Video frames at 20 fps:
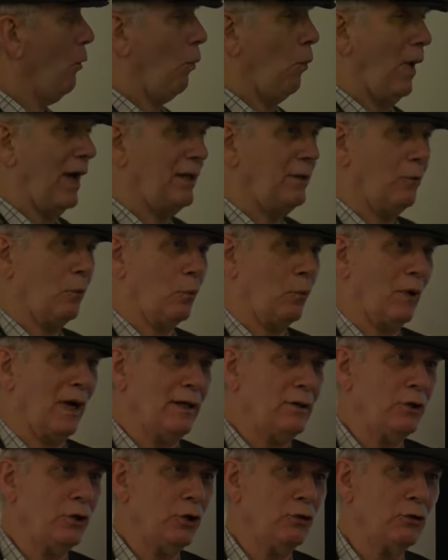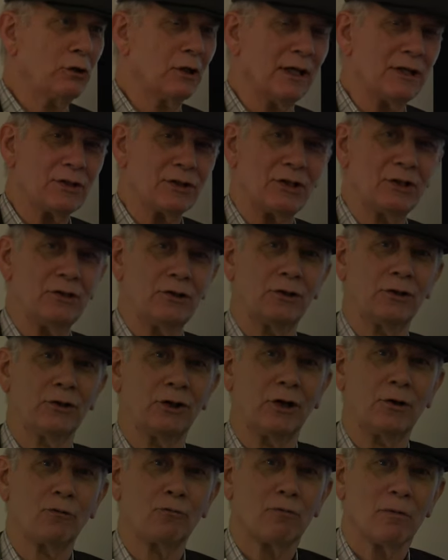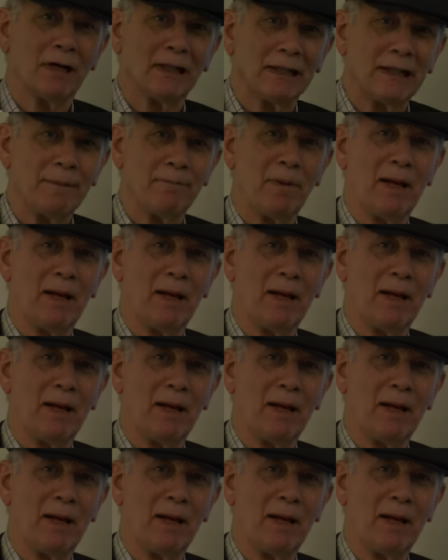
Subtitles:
when you listen to their really